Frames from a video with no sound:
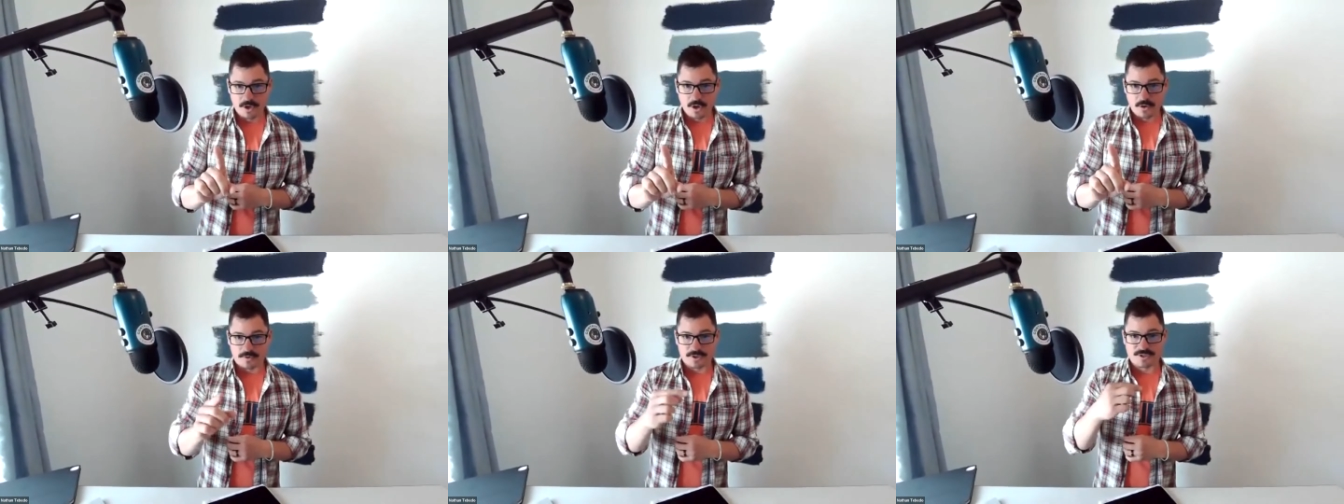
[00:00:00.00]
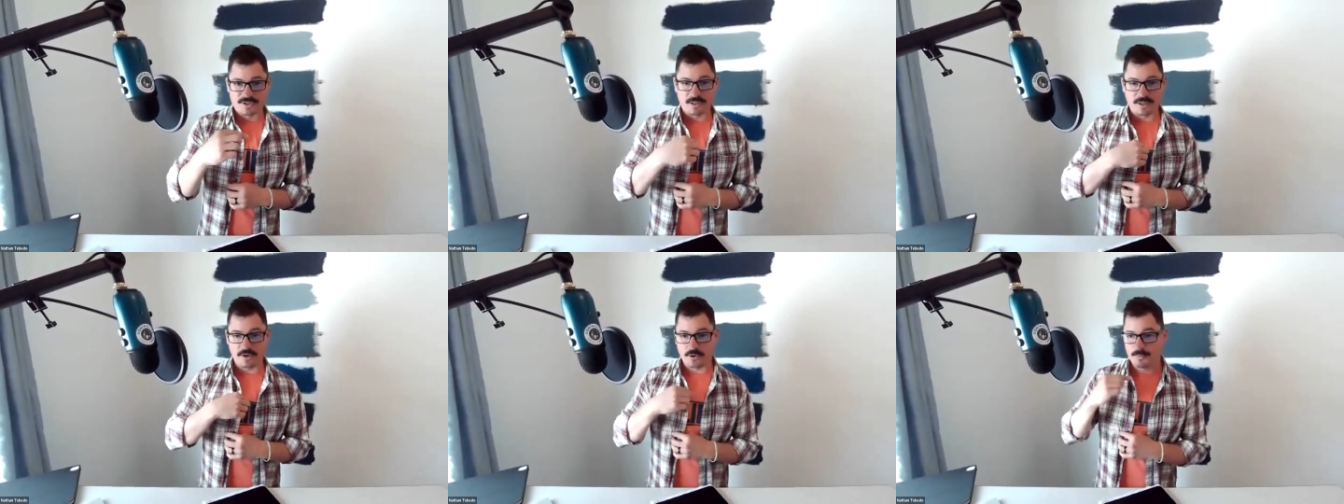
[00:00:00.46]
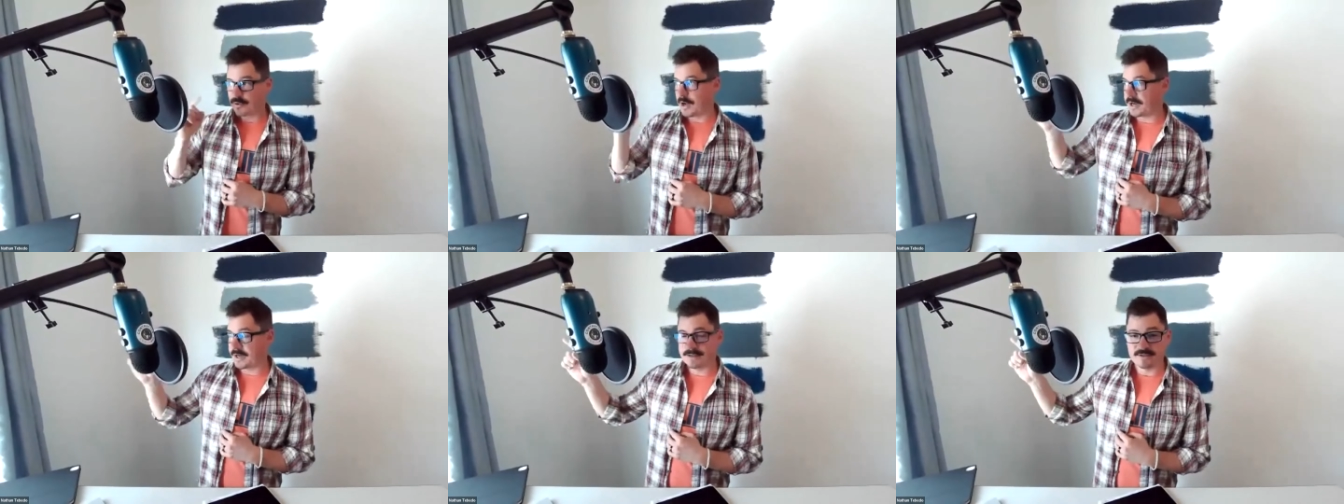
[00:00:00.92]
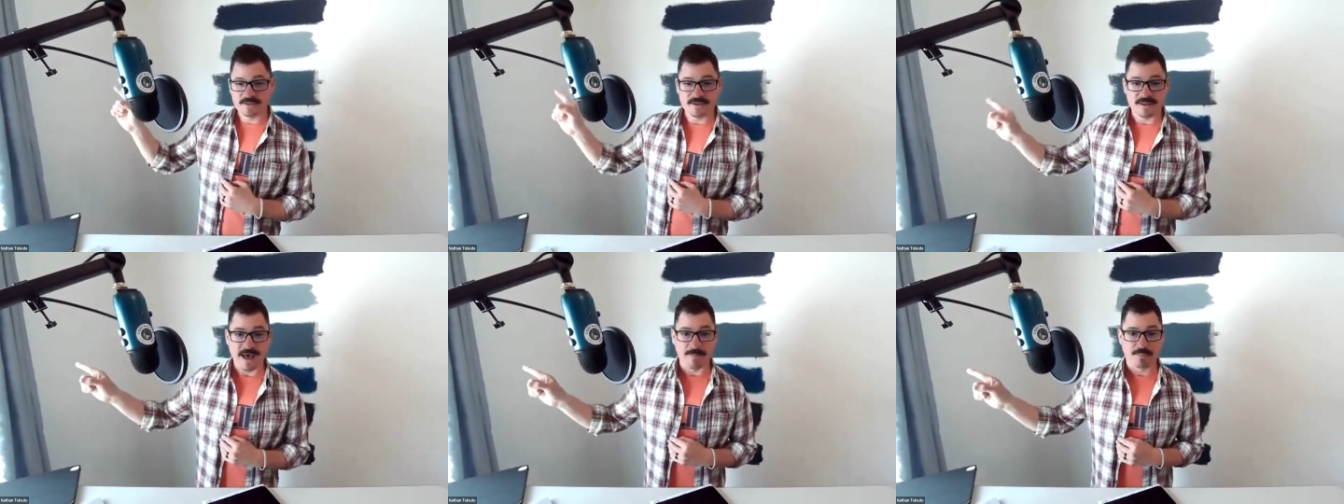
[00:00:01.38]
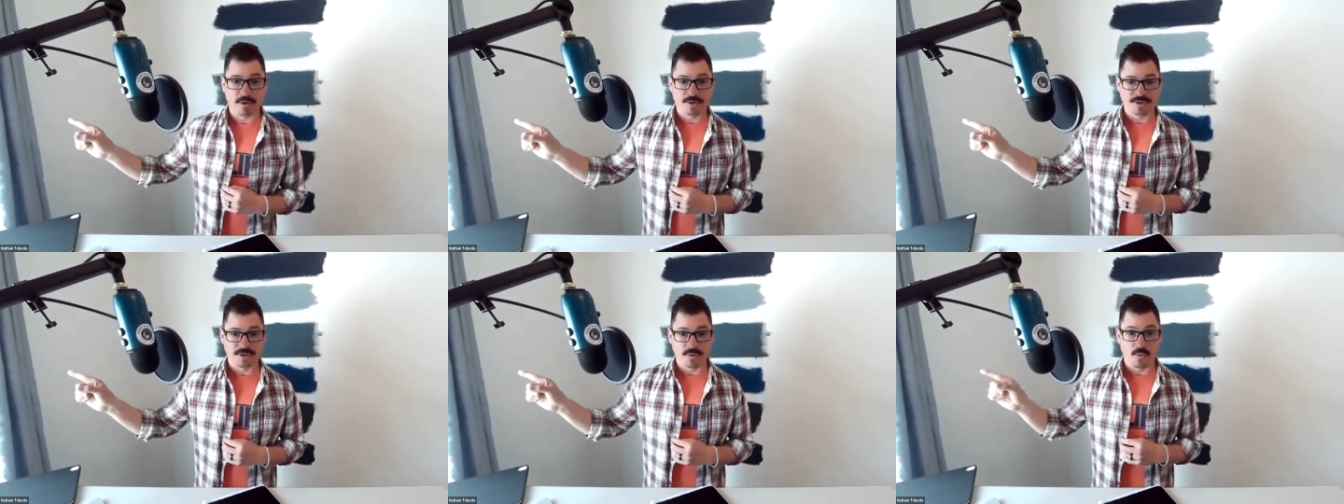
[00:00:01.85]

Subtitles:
for selling your product to that person?